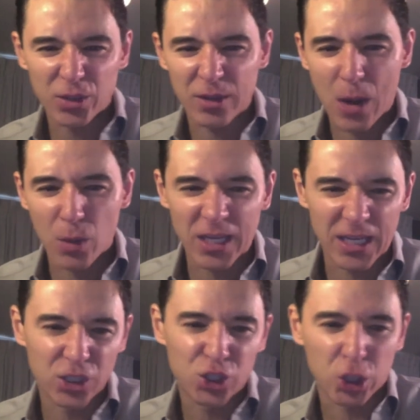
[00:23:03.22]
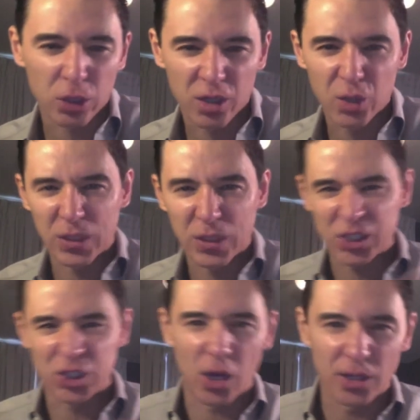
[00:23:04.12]
So now we're getting sugar with
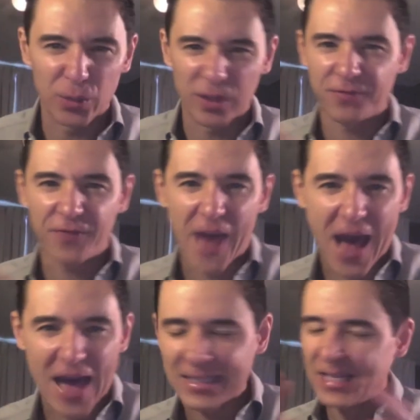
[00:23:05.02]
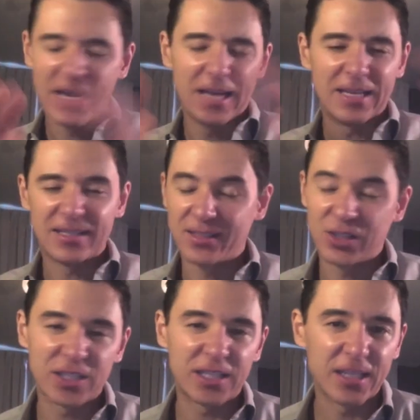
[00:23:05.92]
salt, with fat, and it's
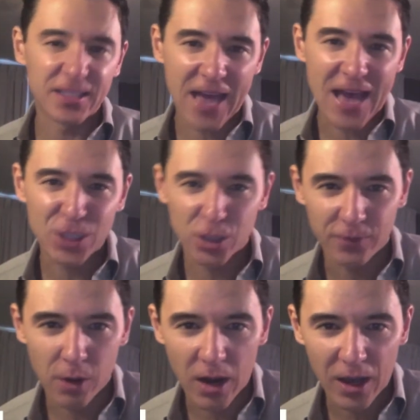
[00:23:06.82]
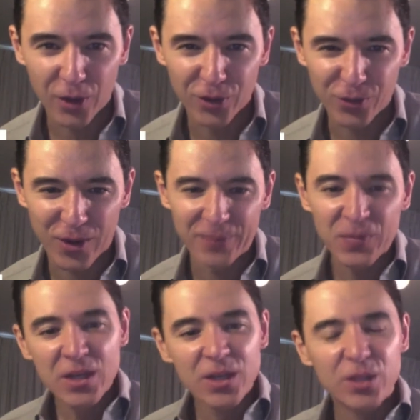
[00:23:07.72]
just a disaster for our health, right?
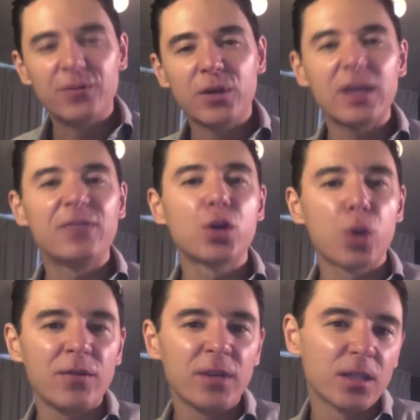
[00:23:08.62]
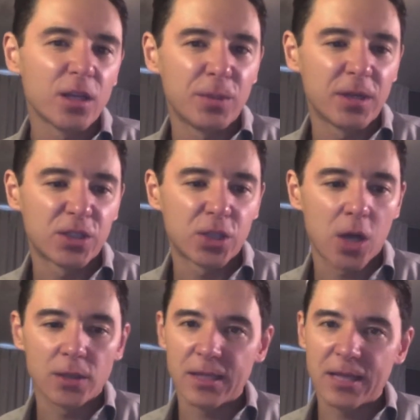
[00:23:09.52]
So if you're, if you're craving a little bit of
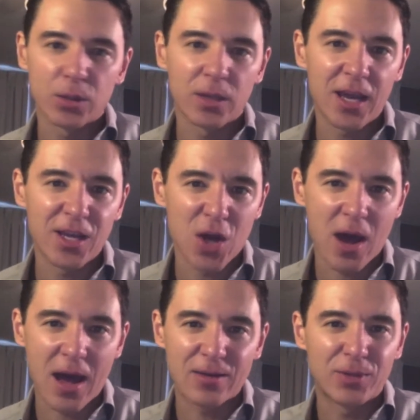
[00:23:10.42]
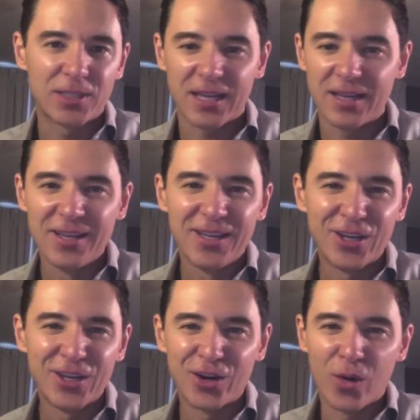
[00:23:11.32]
salt, that's okay. You know, I, I would say,
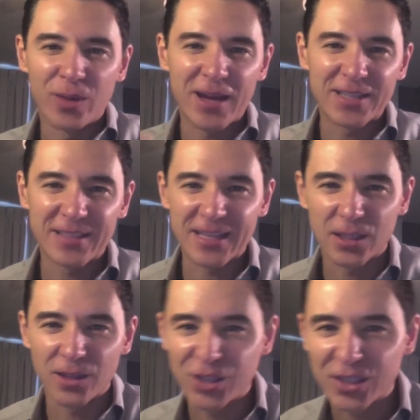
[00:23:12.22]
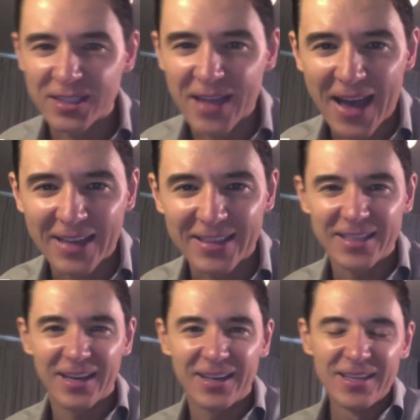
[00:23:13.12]
you know, going back to that delicious snack,
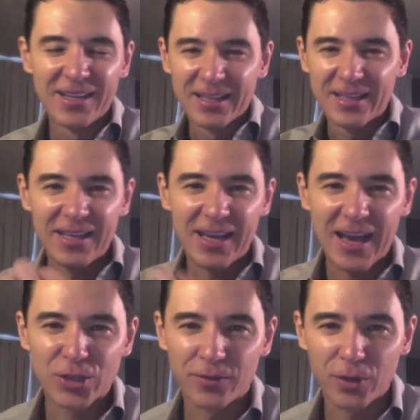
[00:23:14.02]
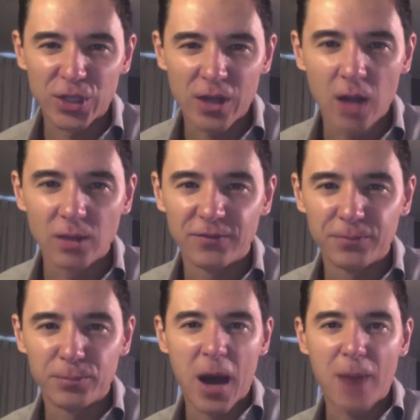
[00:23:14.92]
the, uh, the extra virgin olive
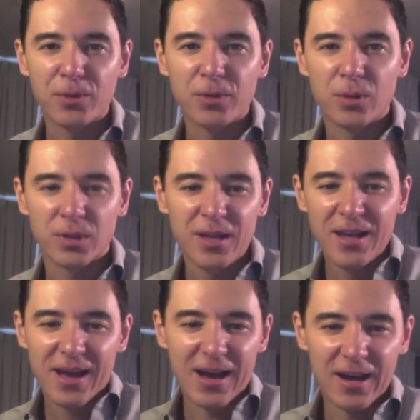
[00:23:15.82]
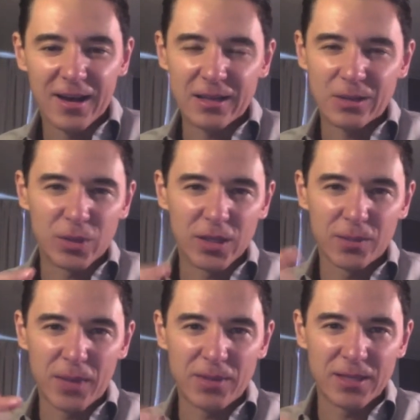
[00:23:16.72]
popcorn uh, with a
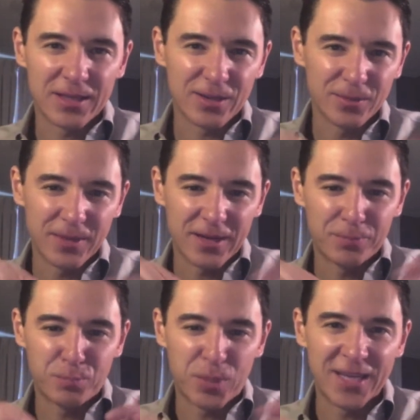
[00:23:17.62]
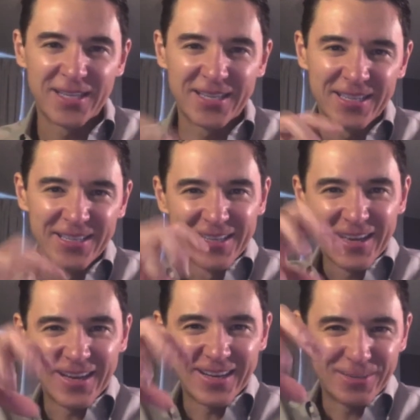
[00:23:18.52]
little, maybe a little bit of pink,
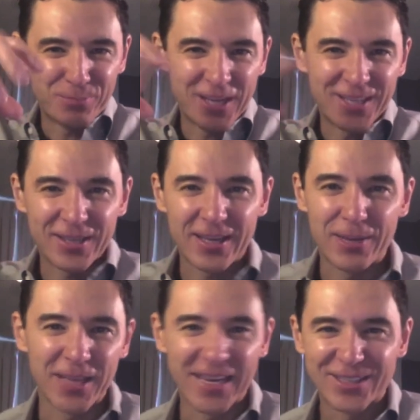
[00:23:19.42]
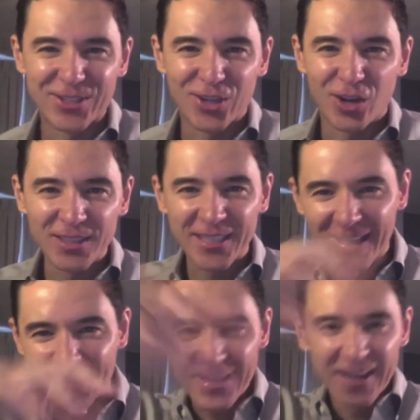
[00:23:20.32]
uh, pink Himalayan salt
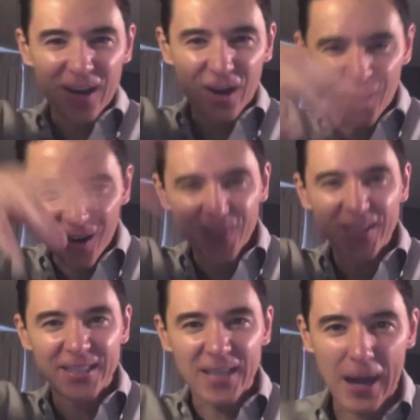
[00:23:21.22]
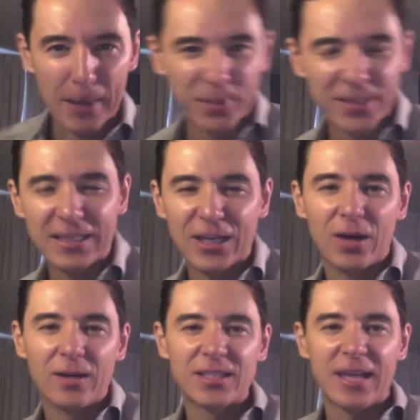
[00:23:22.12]
uh, on the top, but, you
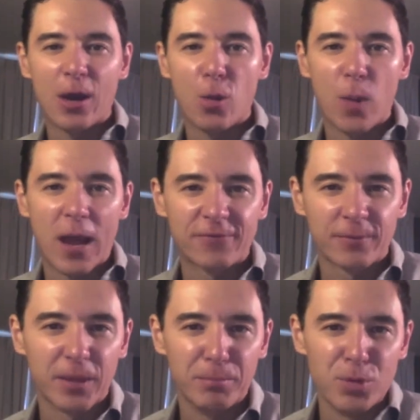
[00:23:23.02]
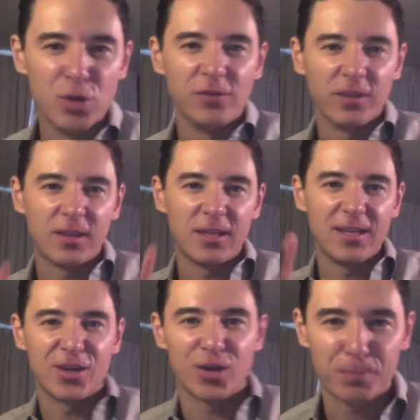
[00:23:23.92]
know, staying away from the movie
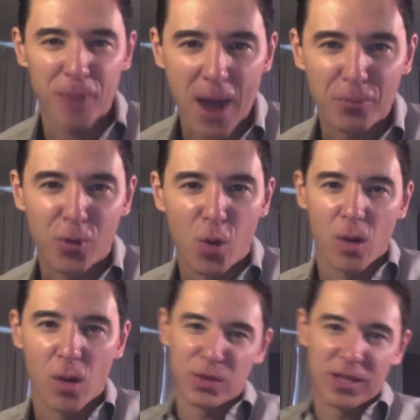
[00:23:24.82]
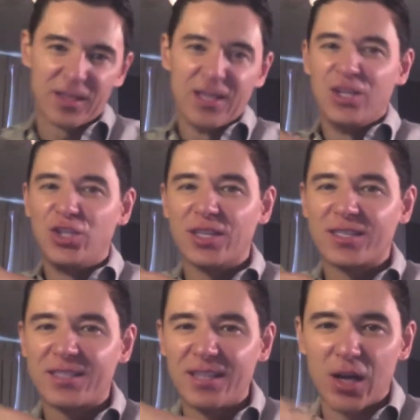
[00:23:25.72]
theater popcorn with Unhealthy. just,
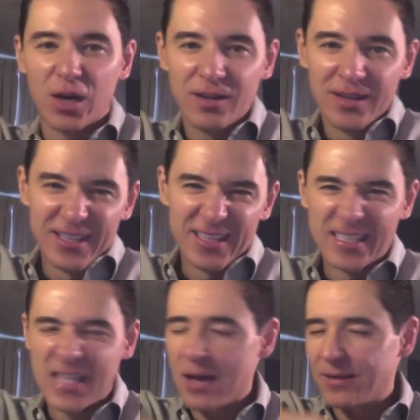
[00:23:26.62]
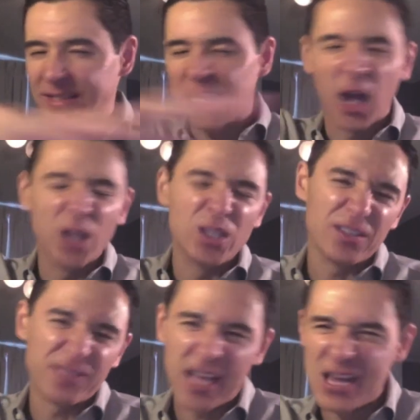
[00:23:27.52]
uh, there are tons of
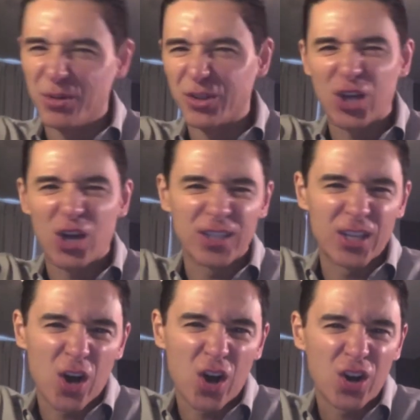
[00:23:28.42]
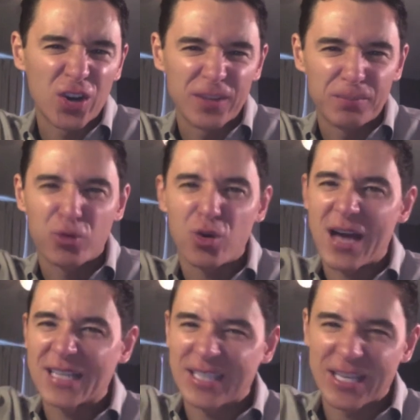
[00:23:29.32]
table salt and all the
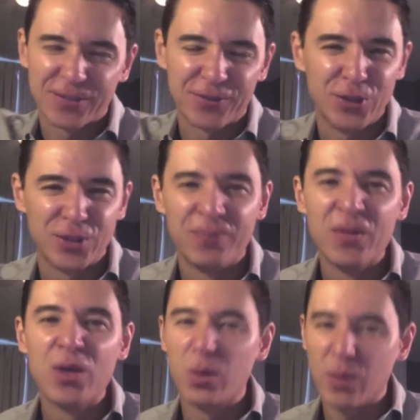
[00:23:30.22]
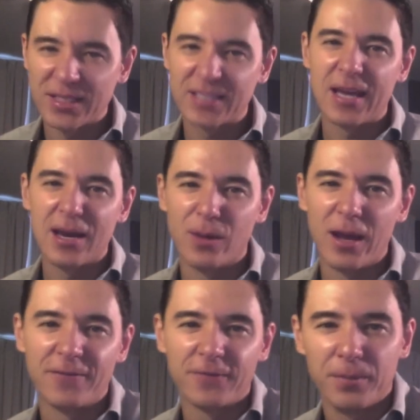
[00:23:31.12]
processed foods. We want to stay
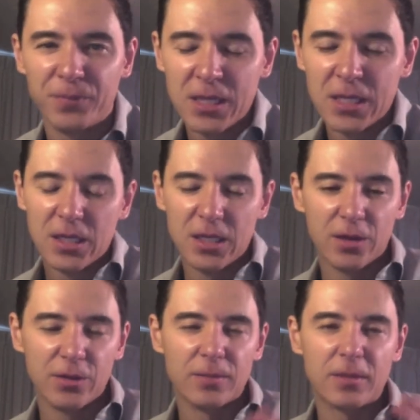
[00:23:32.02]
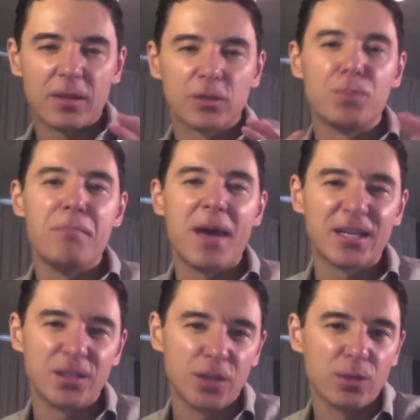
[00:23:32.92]
away from you know the, those
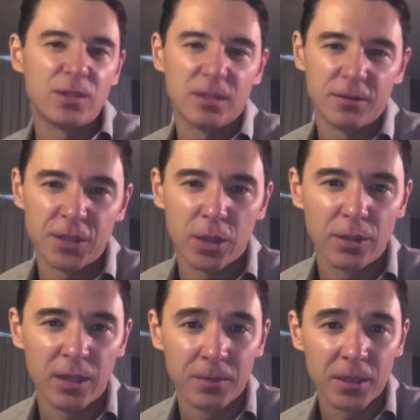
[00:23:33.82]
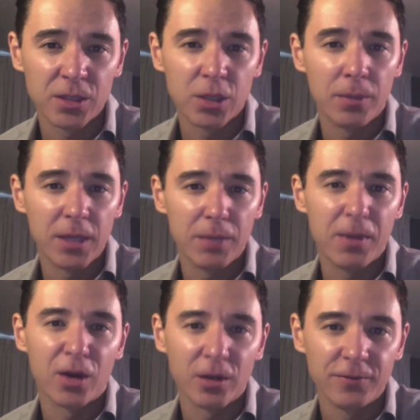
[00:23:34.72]
mega doses of sodium that so many
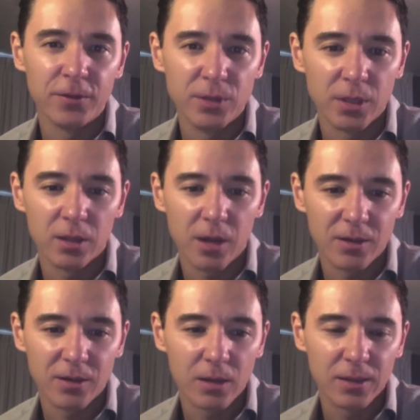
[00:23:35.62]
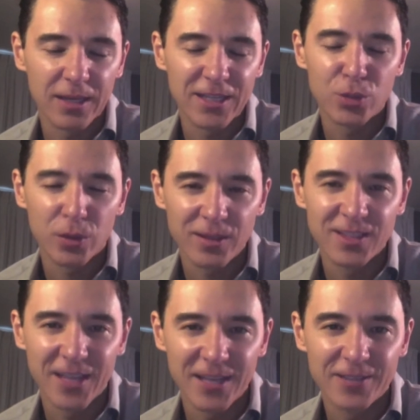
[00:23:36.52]
American foods are, are, are, laced with
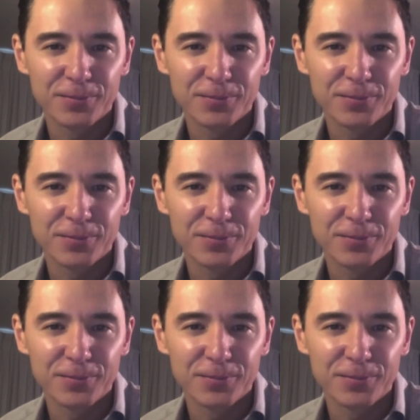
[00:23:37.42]
these days.